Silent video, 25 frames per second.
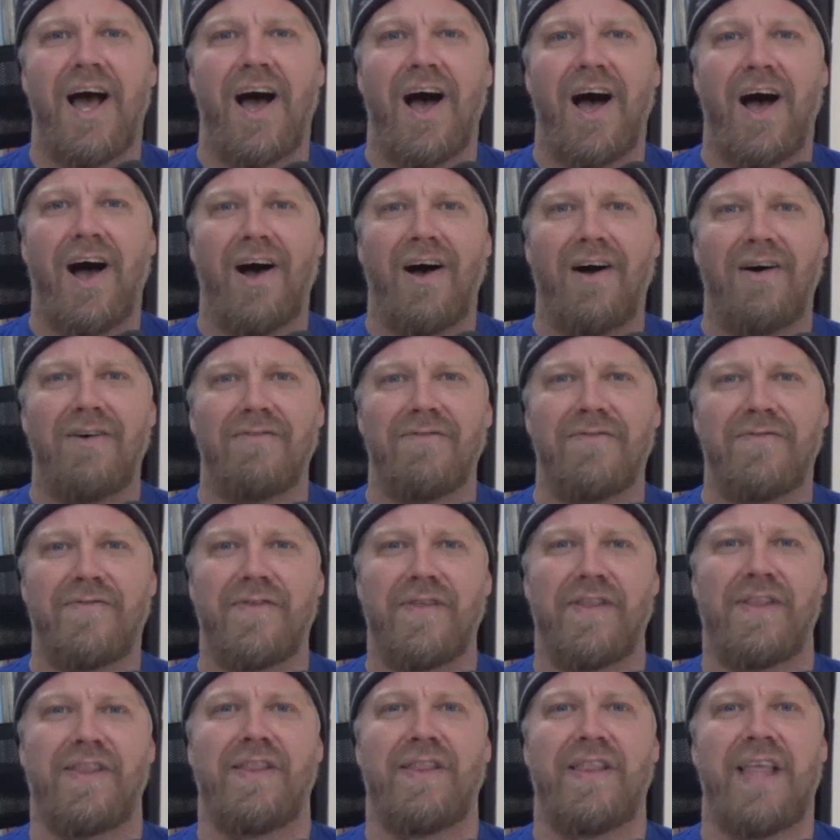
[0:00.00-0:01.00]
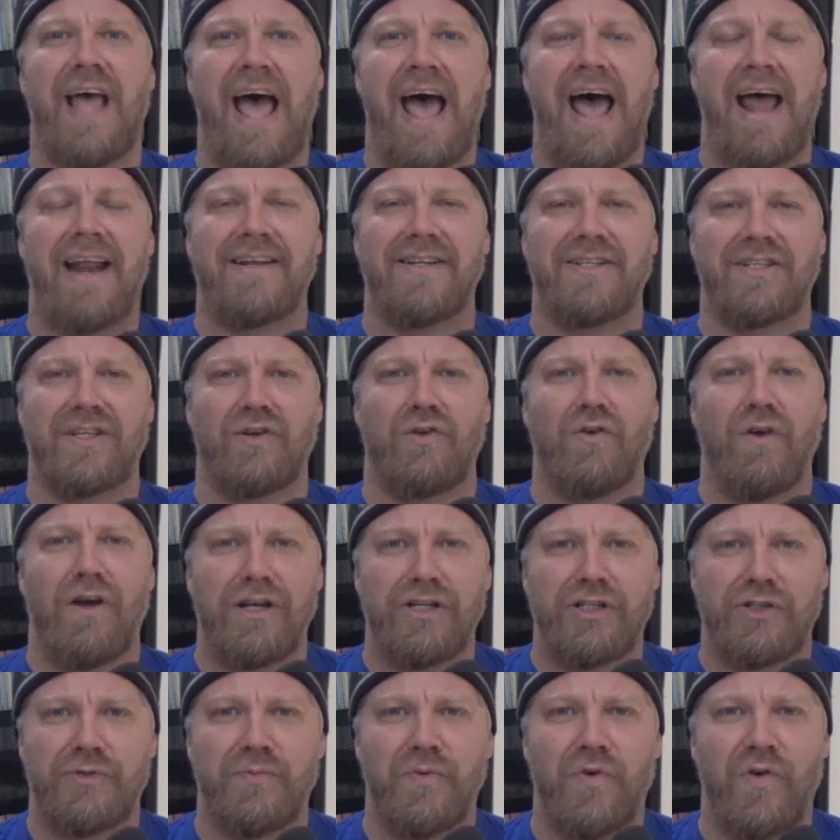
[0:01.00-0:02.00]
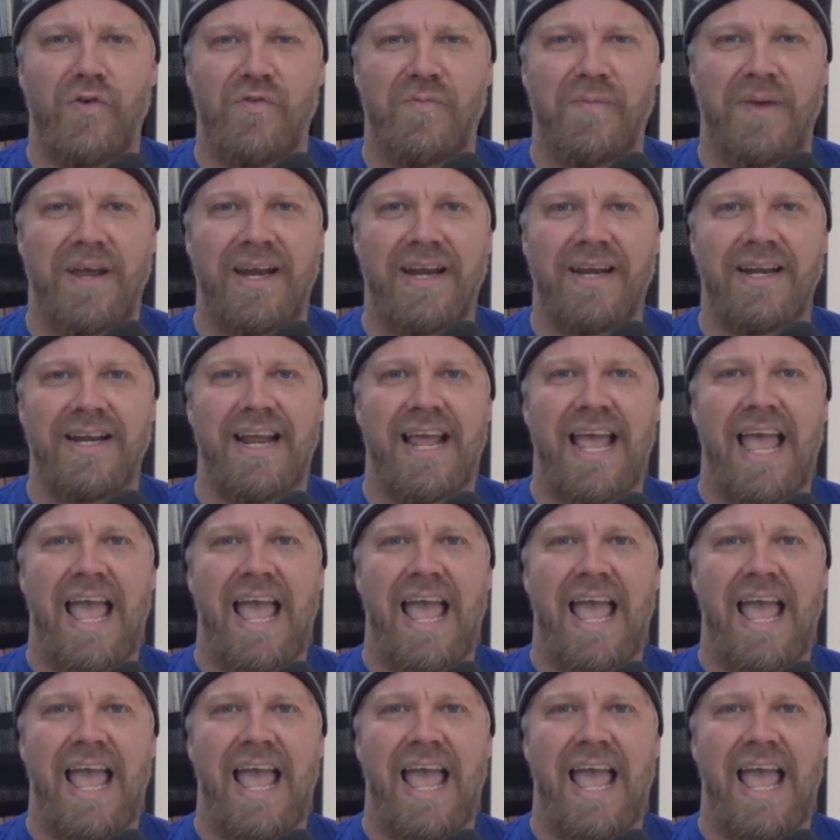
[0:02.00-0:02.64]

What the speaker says: of that grunge movement.